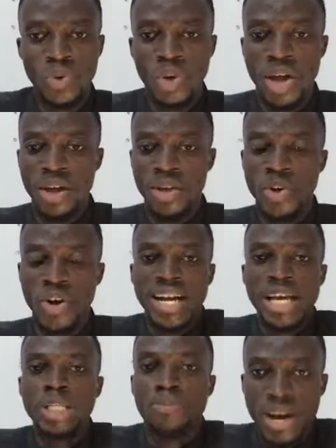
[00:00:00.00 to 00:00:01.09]
You can
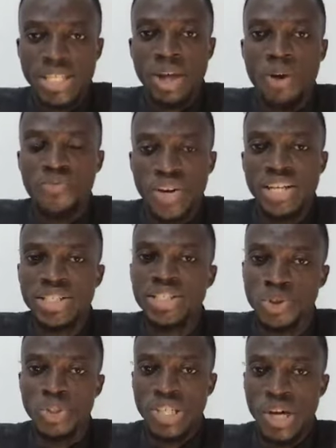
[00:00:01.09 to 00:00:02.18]
express confidence in
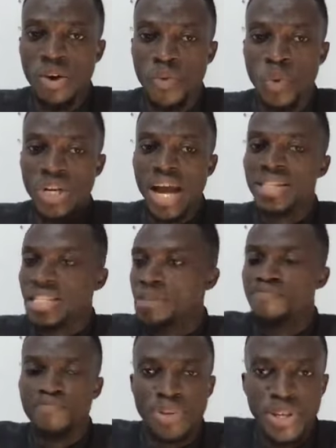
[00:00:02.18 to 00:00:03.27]
yourself without
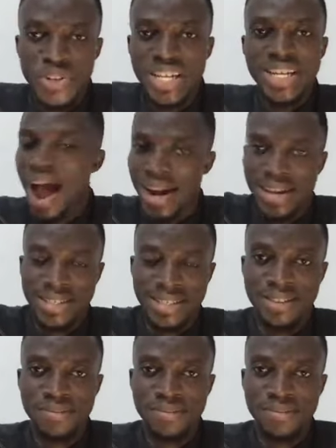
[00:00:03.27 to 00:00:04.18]
impugning others.